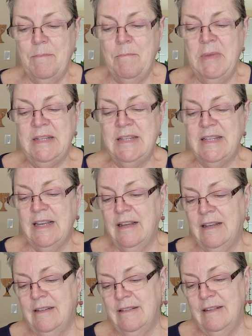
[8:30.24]

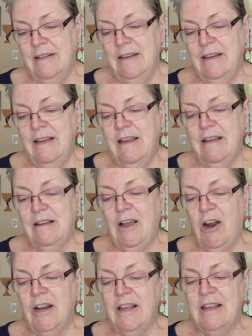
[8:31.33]
mincing,
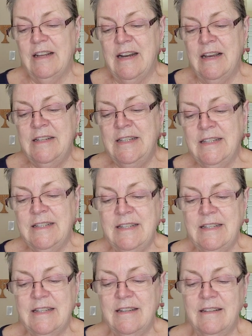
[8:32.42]
garlic and
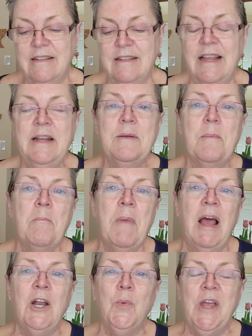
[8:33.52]
onions, late
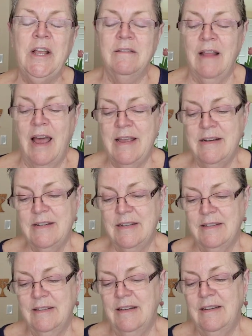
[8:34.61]
mellowing light,
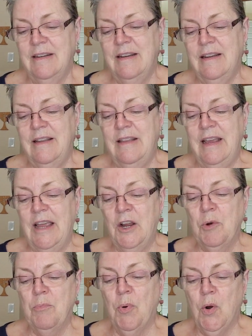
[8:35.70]
the
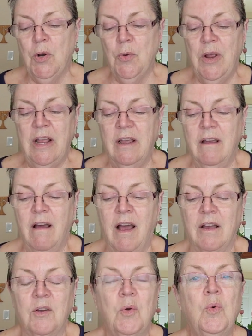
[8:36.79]
air bordering
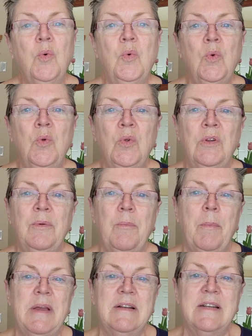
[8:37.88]
on cool
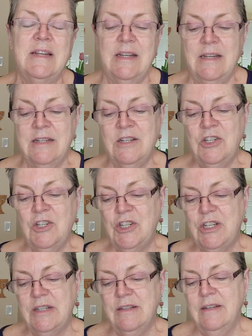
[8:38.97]
but tinged